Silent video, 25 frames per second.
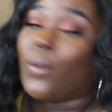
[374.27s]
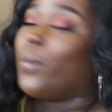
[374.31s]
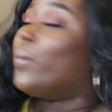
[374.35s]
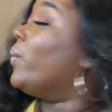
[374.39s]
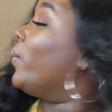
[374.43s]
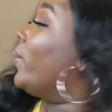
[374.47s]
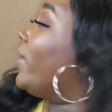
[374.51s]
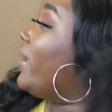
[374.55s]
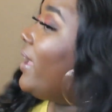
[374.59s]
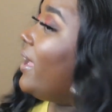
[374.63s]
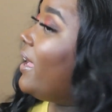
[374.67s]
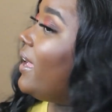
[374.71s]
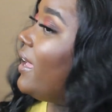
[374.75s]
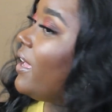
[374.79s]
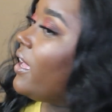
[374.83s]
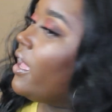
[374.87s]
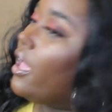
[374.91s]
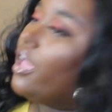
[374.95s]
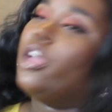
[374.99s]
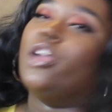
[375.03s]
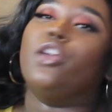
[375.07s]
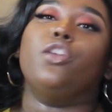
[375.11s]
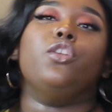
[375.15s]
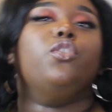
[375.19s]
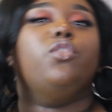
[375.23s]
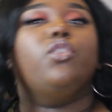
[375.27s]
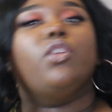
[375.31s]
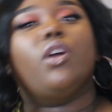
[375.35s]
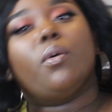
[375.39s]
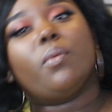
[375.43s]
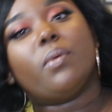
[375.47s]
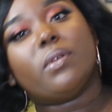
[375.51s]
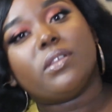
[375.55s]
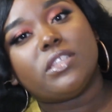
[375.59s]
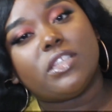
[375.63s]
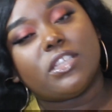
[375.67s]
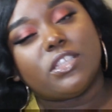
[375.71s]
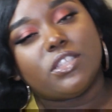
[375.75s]
wig, you know
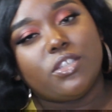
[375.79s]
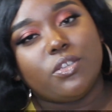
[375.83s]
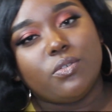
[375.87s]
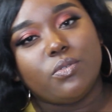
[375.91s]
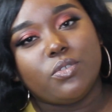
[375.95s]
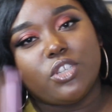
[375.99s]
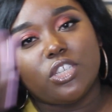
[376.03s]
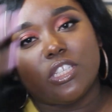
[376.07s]
what to do.